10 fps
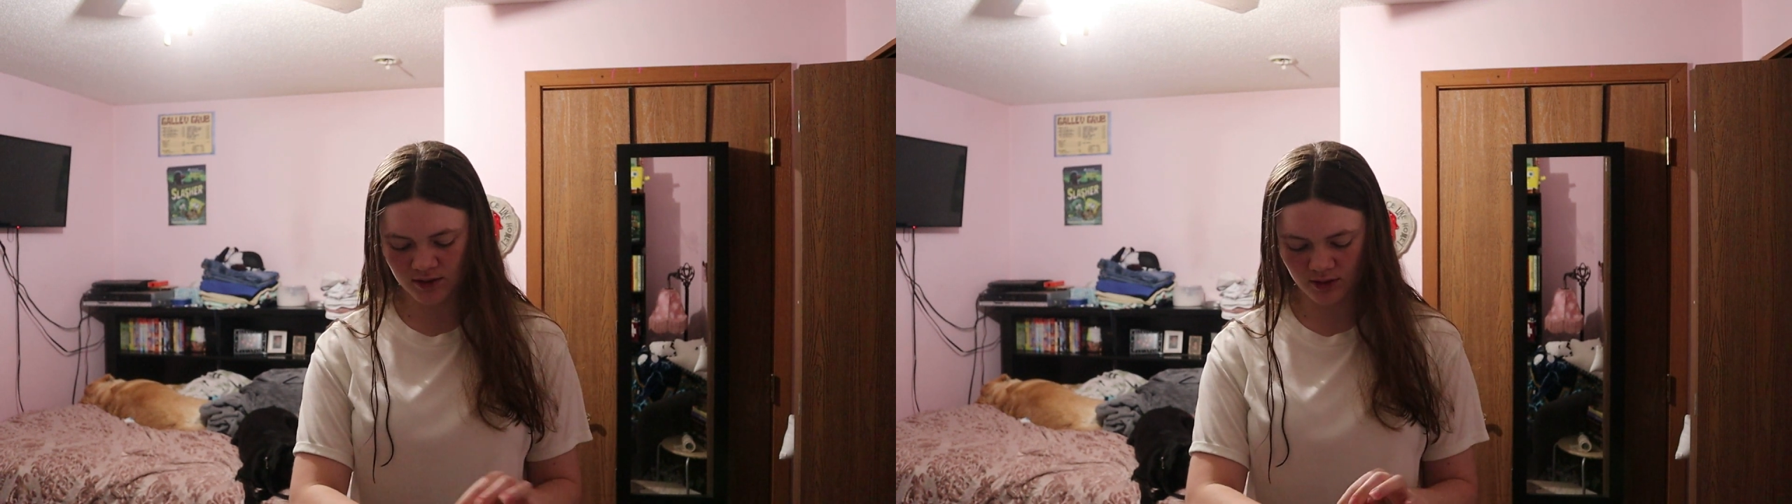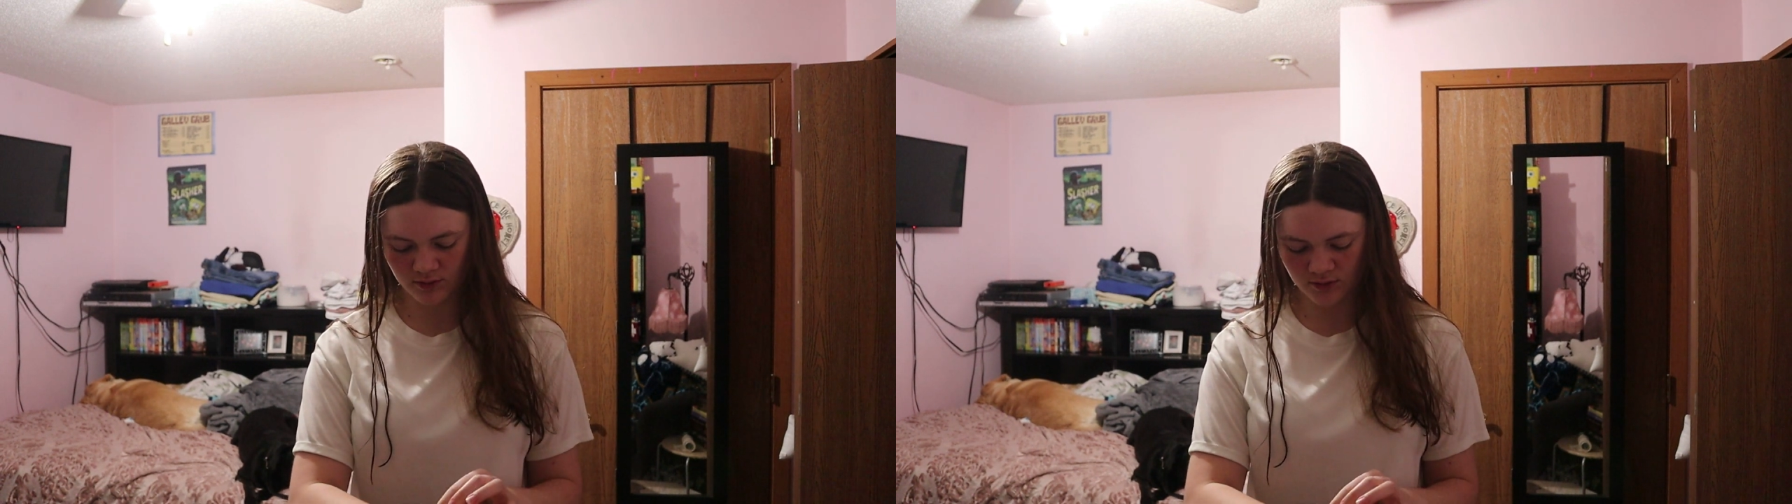
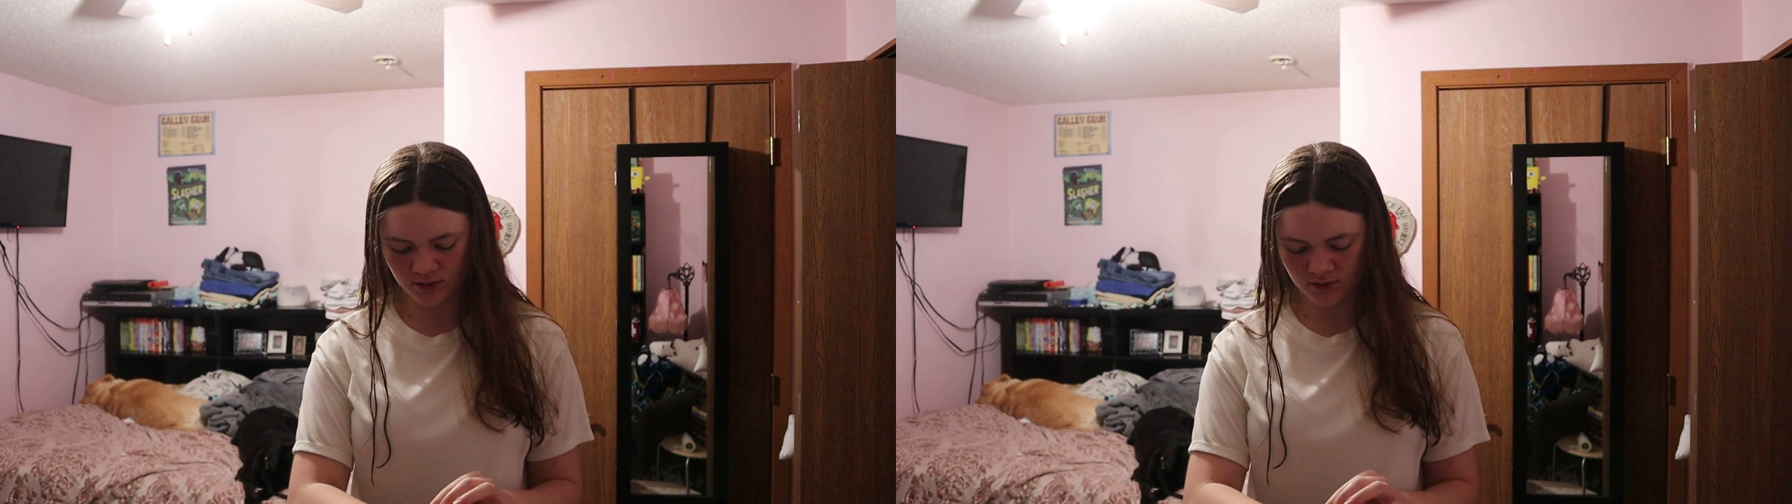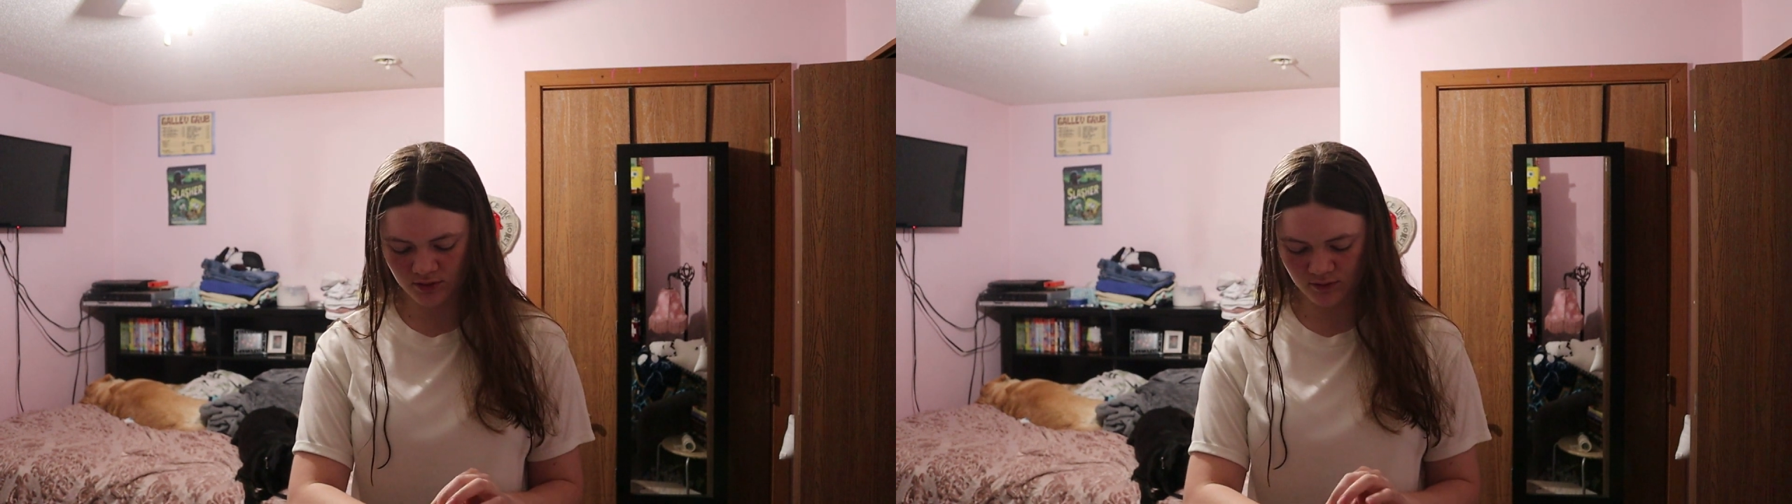
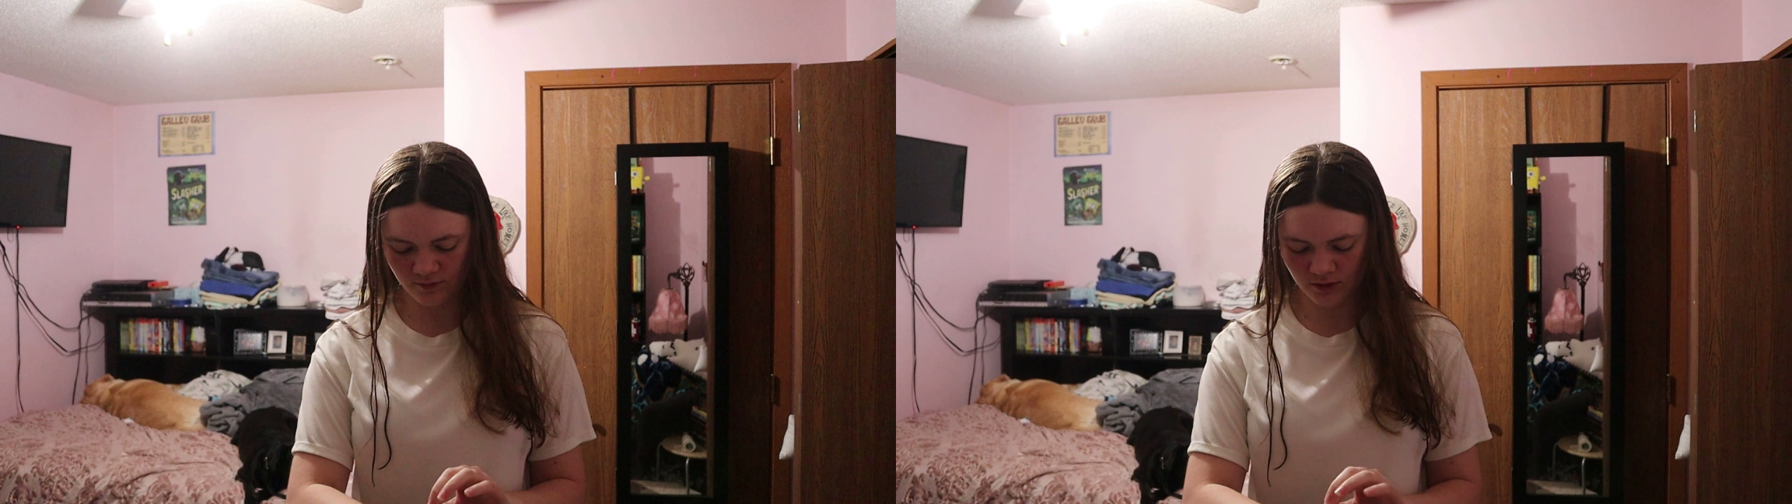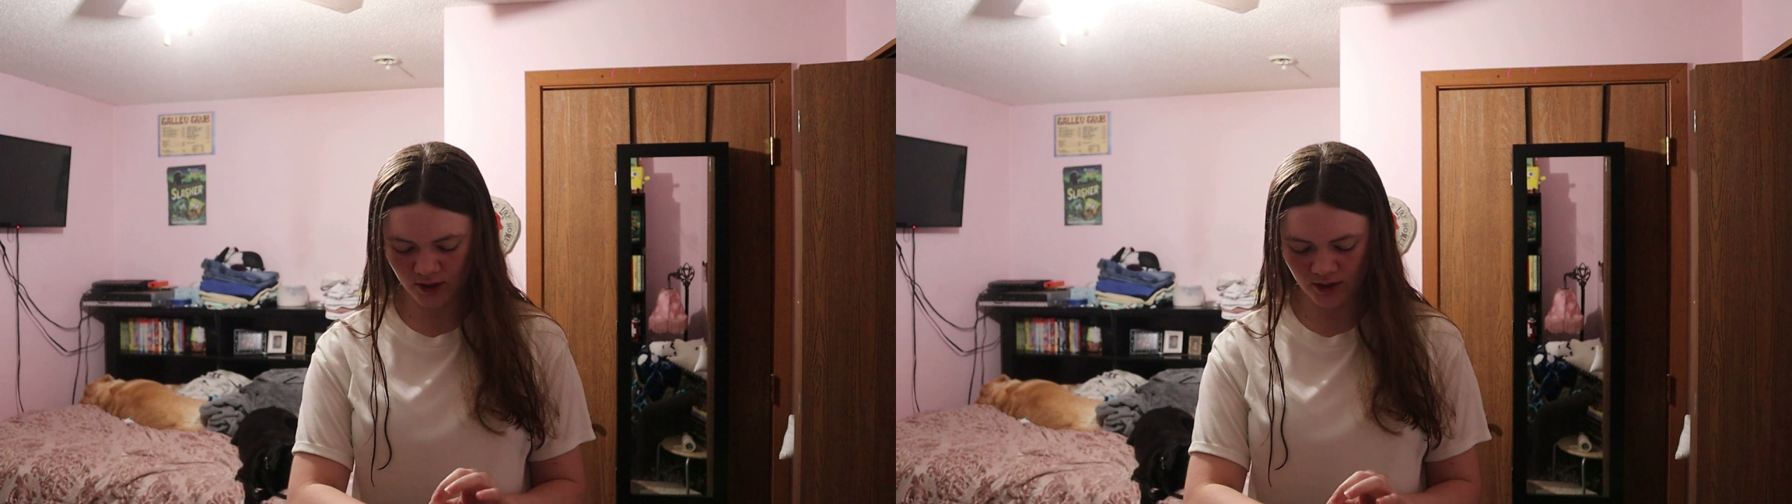because I didn't
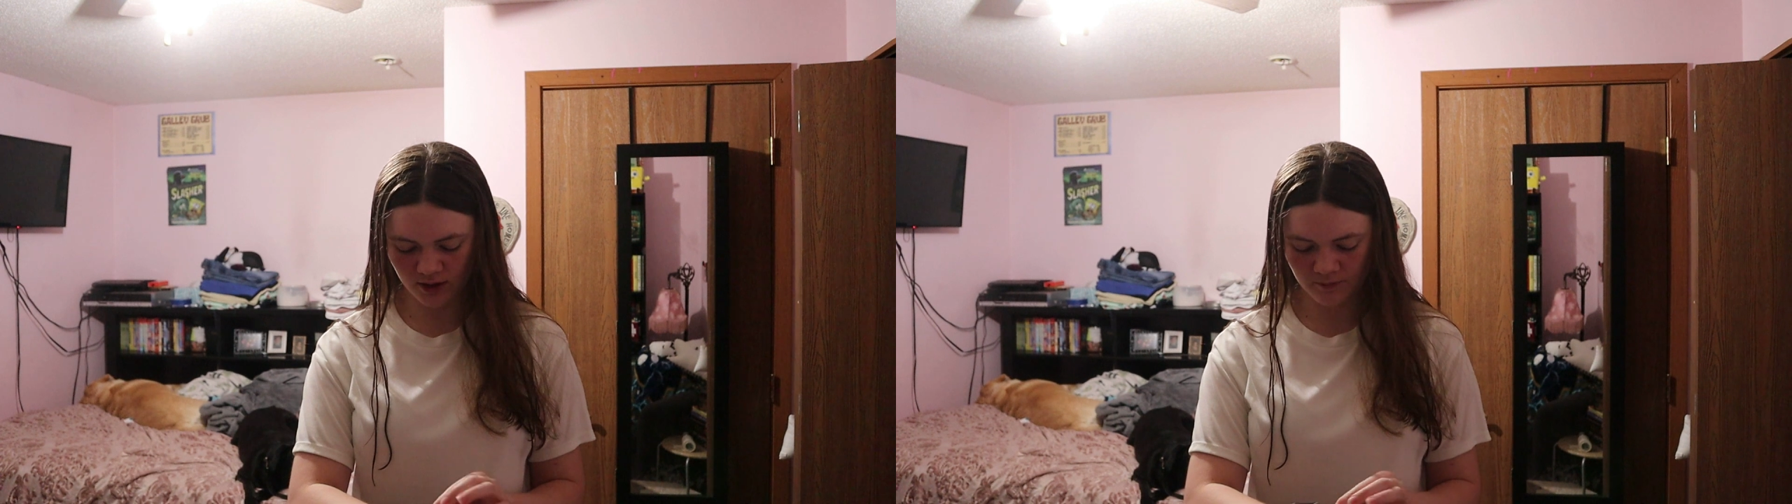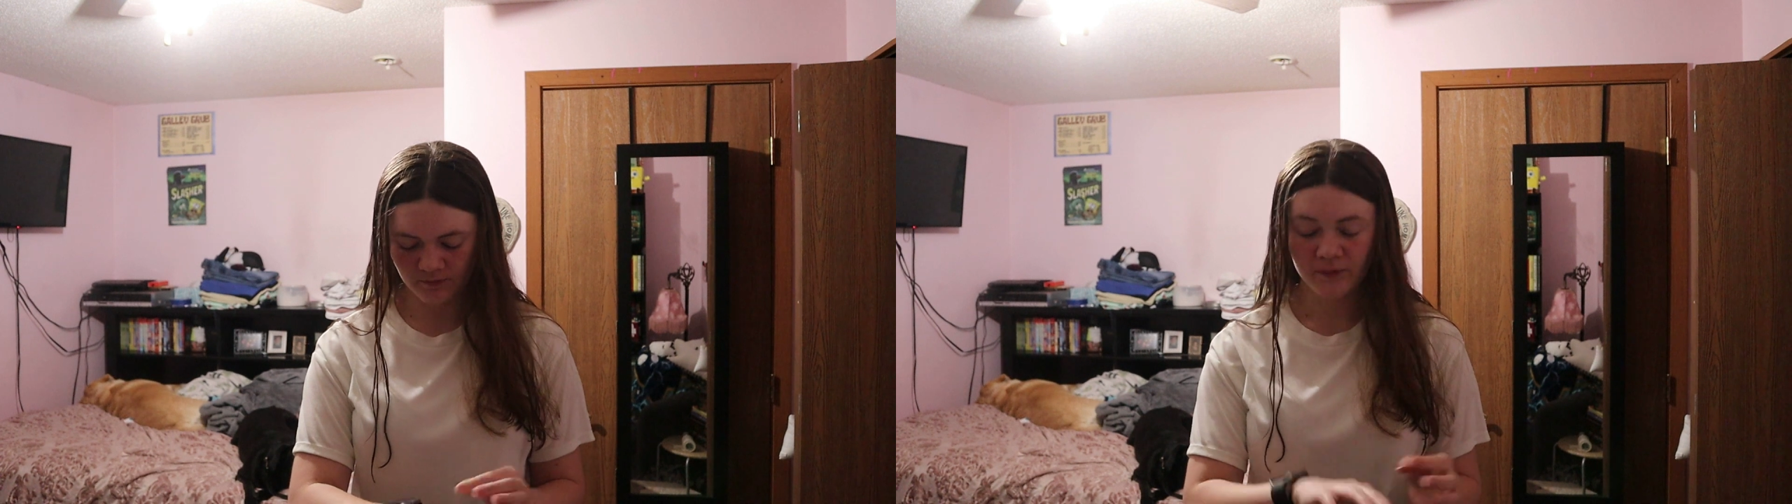feel like
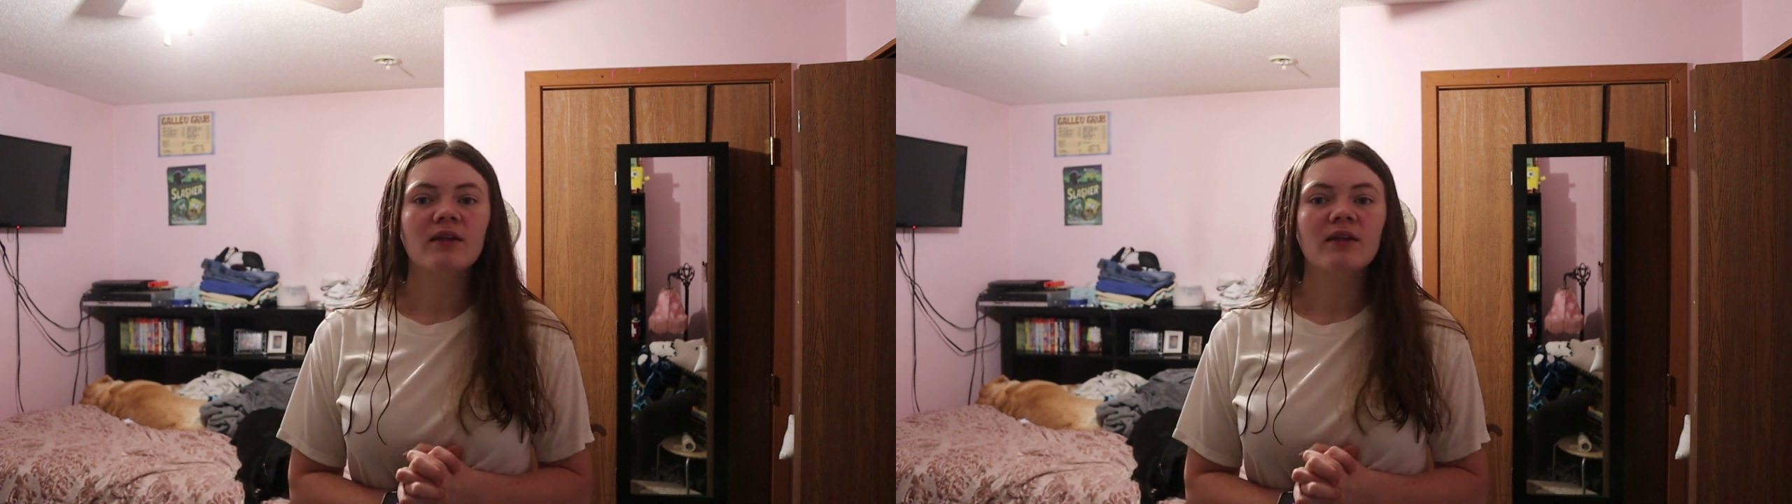it.